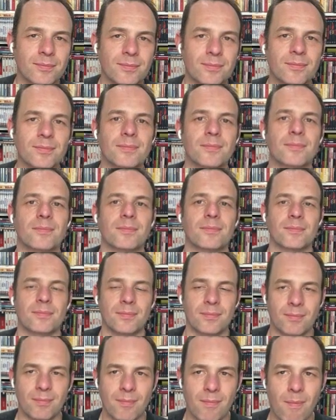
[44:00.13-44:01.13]

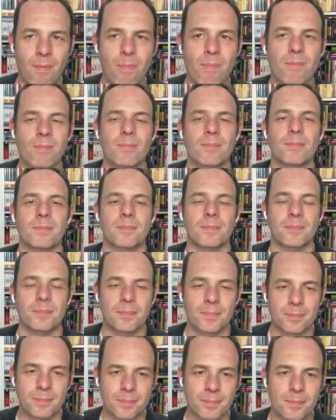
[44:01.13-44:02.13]

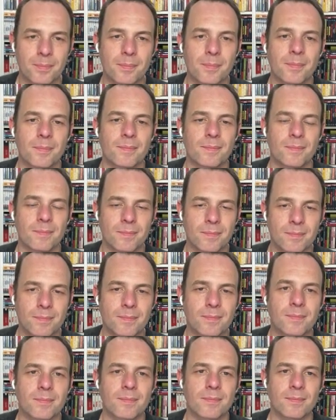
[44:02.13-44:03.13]

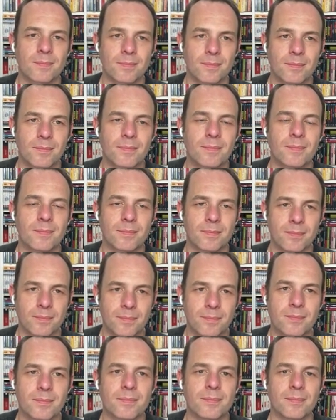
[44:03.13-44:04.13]

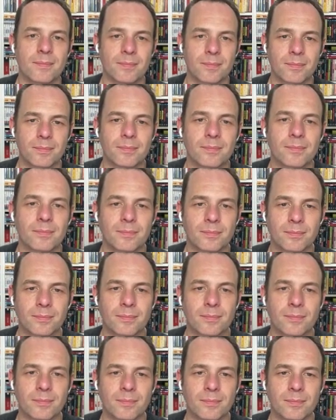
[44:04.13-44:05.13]

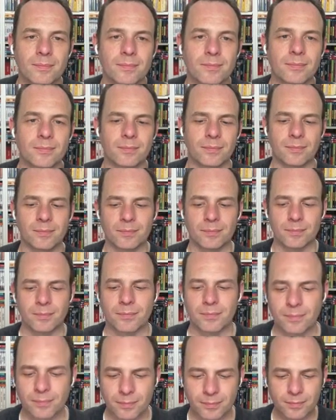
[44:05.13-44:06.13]

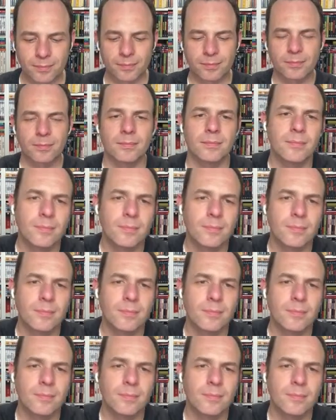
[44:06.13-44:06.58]
[no speech]